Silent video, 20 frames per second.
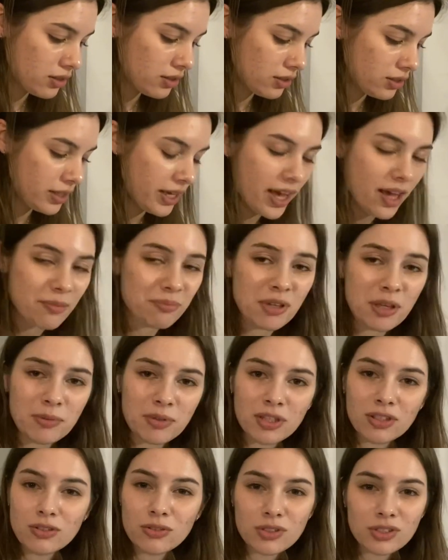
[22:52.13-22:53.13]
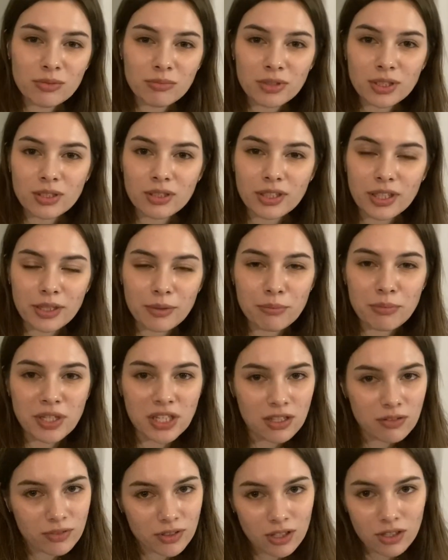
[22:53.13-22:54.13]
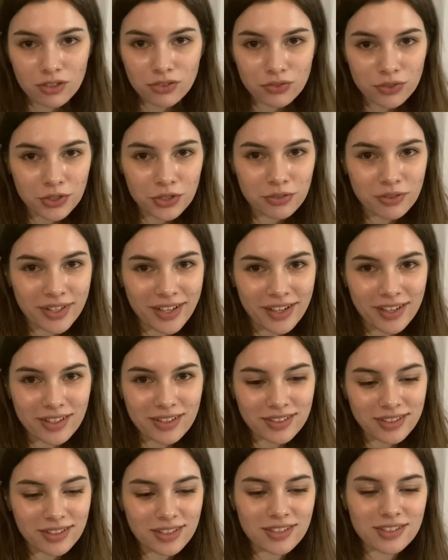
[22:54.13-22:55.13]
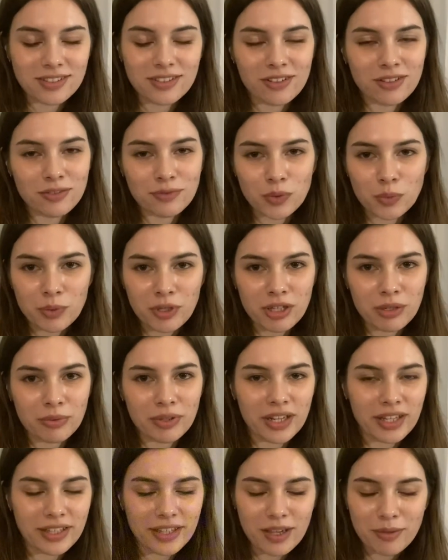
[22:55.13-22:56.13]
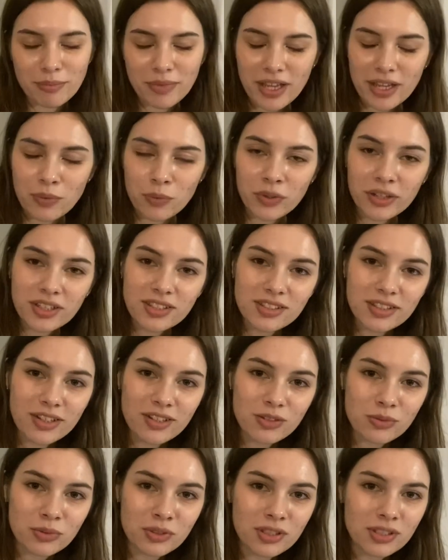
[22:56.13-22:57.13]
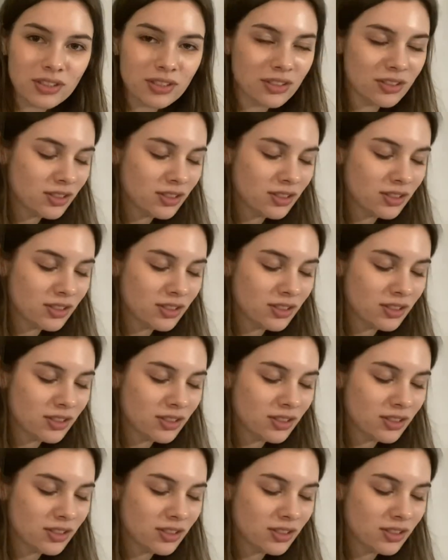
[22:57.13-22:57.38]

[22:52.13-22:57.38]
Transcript: yeah, maybe I'll do some little like mini vlogs for you guys at the start of a week when I get my work schedule